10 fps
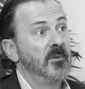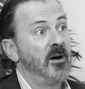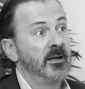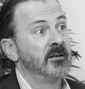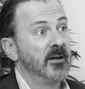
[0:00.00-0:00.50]

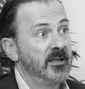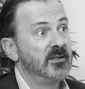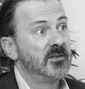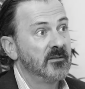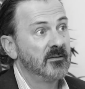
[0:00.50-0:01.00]
high
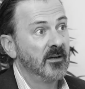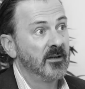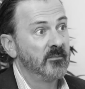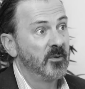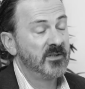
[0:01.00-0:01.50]
90s
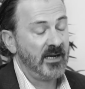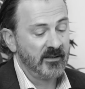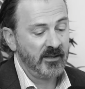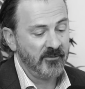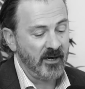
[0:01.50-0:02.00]
uh,
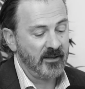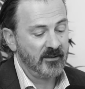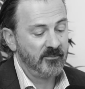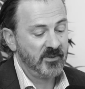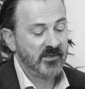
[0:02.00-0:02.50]
mortality rate,
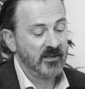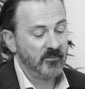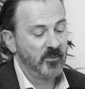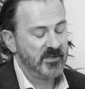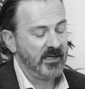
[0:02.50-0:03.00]

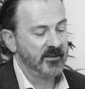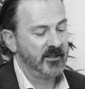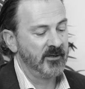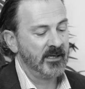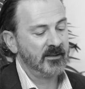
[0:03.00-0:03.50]
percent
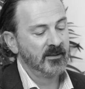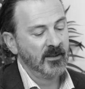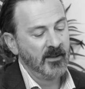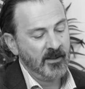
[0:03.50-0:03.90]
mortality rate.